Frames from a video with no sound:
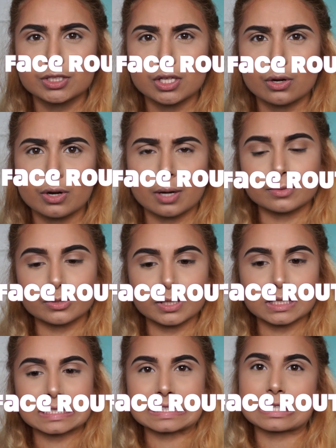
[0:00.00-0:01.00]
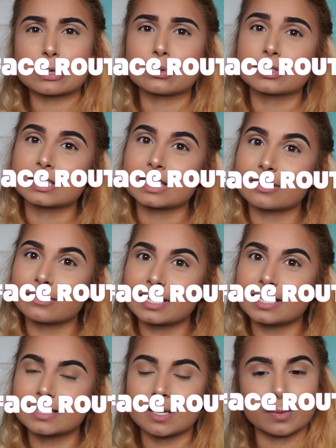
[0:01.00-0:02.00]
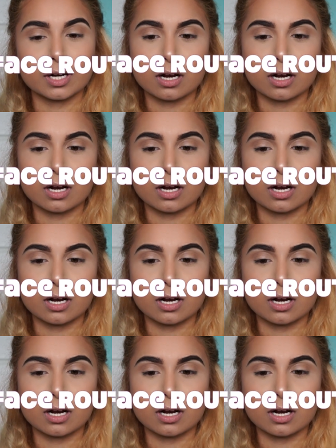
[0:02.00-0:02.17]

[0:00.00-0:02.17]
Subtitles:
So I'm doing this little series. I'm gonna